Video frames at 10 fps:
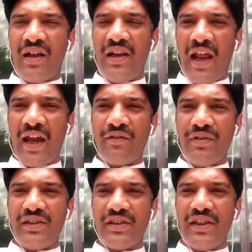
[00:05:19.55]

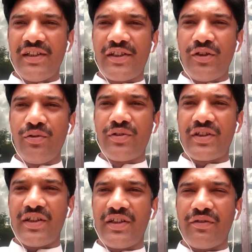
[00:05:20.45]
language is
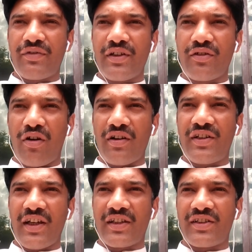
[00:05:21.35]
used in different
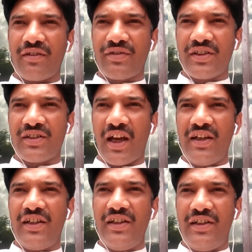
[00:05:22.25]
contexts of
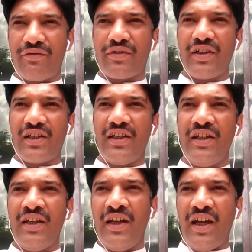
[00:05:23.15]
society
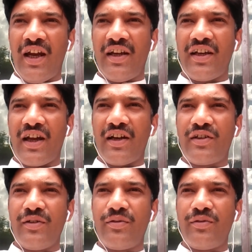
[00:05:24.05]
differently and
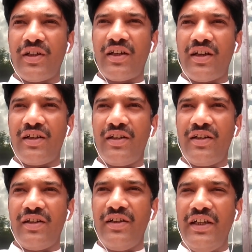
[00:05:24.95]
according to the
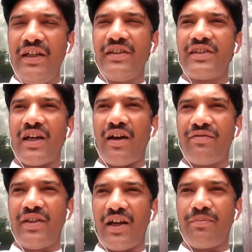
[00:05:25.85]
needs of
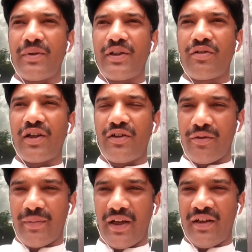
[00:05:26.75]
that particular
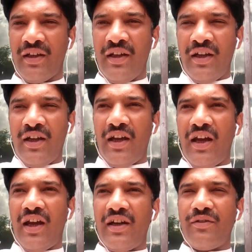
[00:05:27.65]
domain.
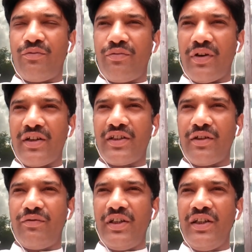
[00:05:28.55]
And further,
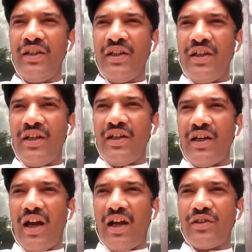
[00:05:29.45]
we
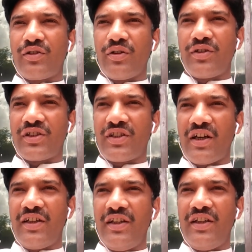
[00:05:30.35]
also
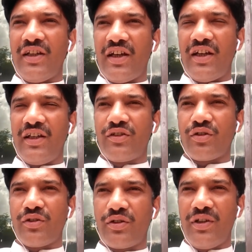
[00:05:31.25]
study in
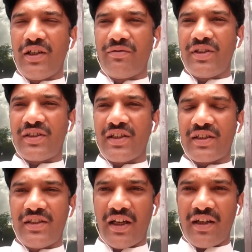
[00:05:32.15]

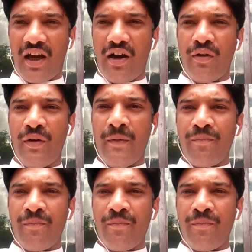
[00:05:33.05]
sociolinguistics that how